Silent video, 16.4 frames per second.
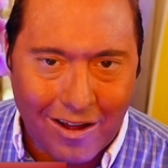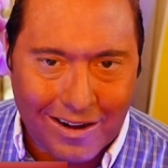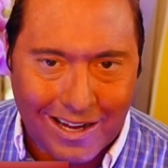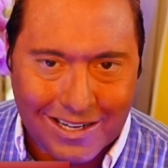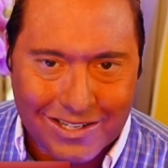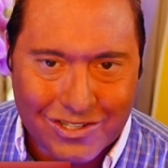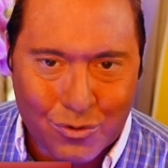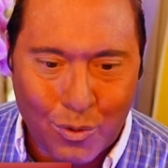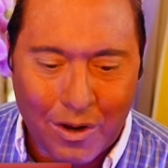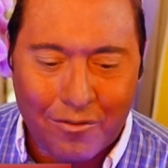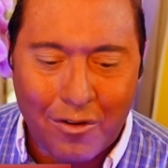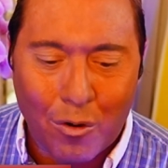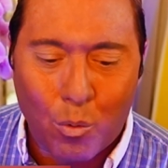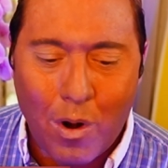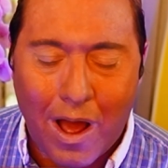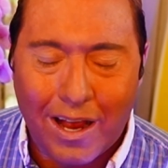is upon
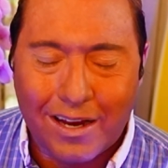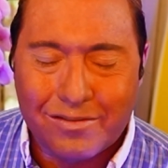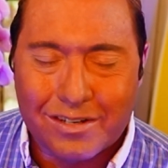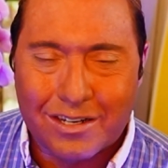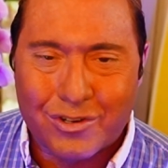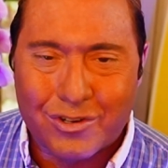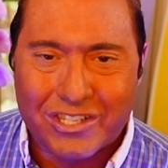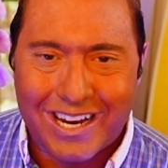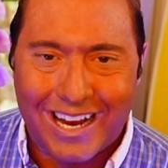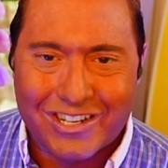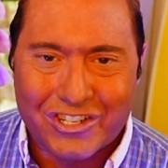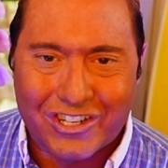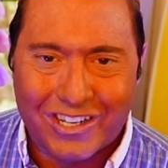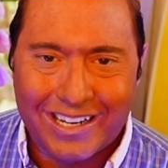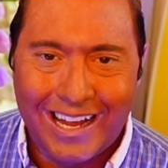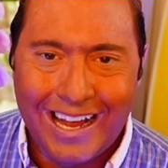us. We have arrived at a
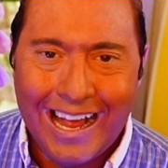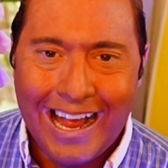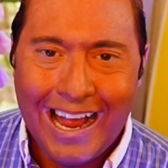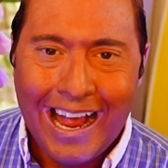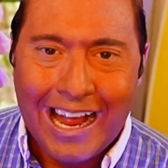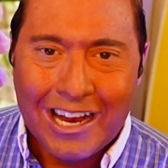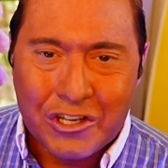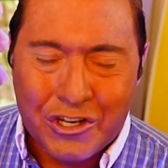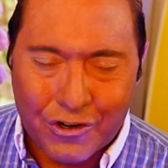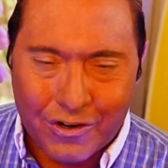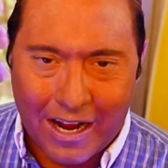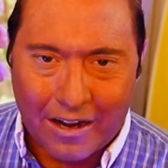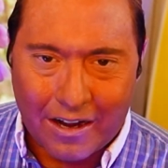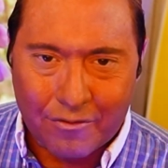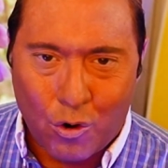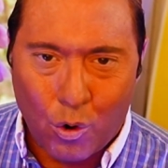recession.
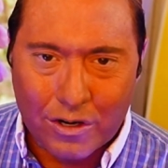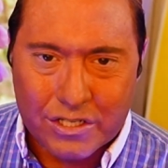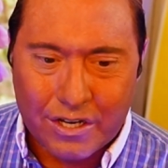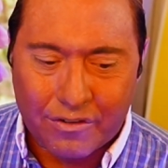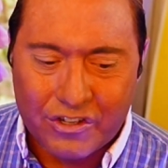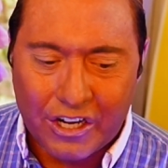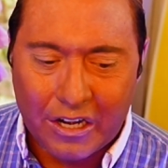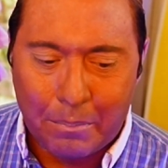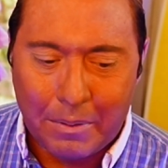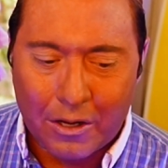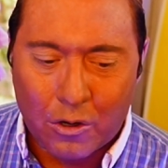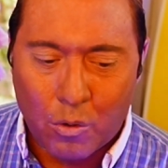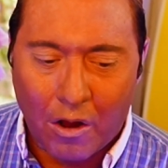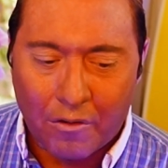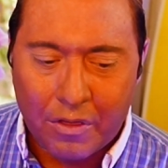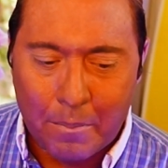Two negative quarters of
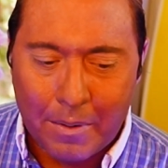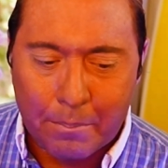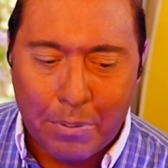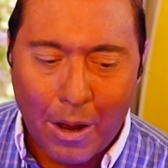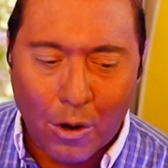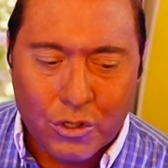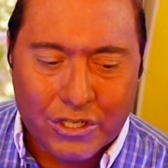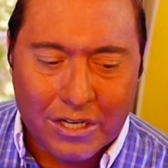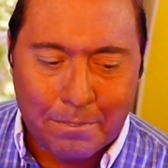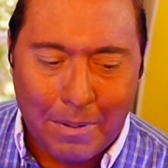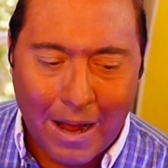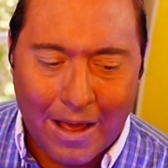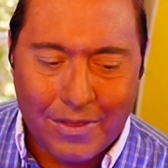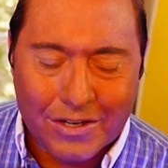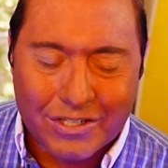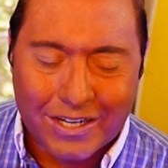G D P growth have been
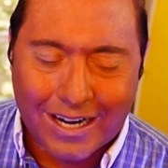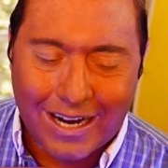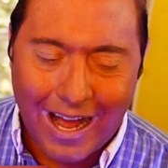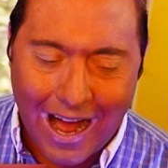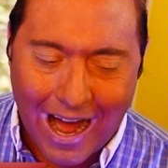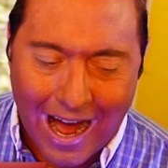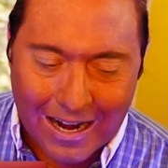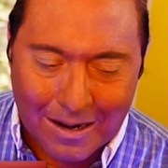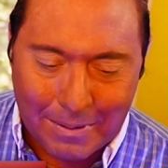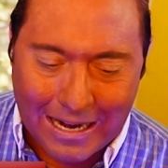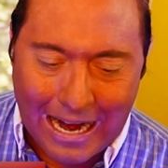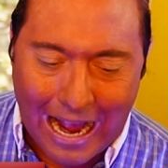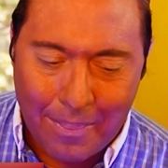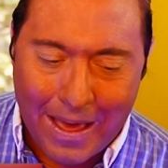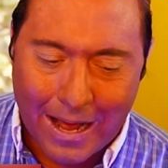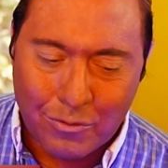posted by this
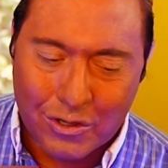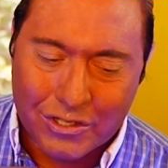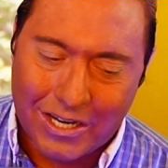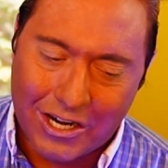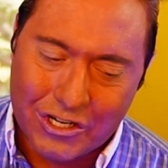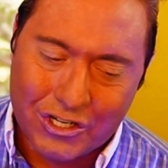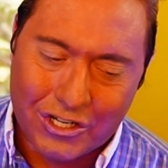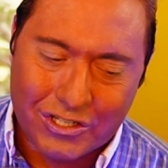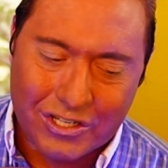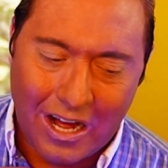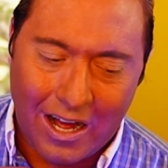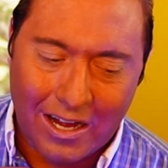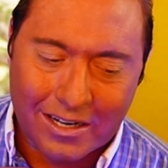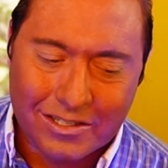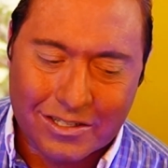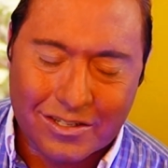economy, and that
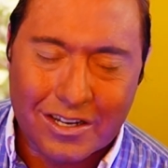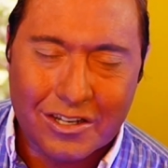recession is